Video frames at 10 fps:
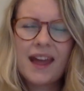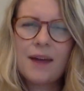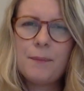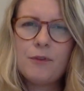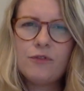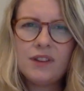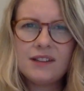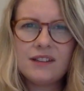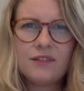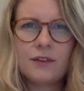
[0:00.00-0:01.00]
It'd be
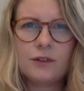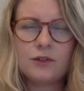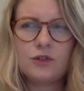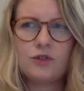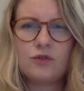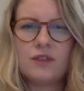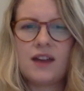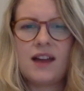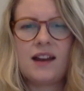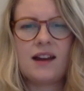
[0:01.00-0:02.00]
really difficult to show
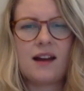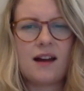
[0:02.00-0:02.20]
that in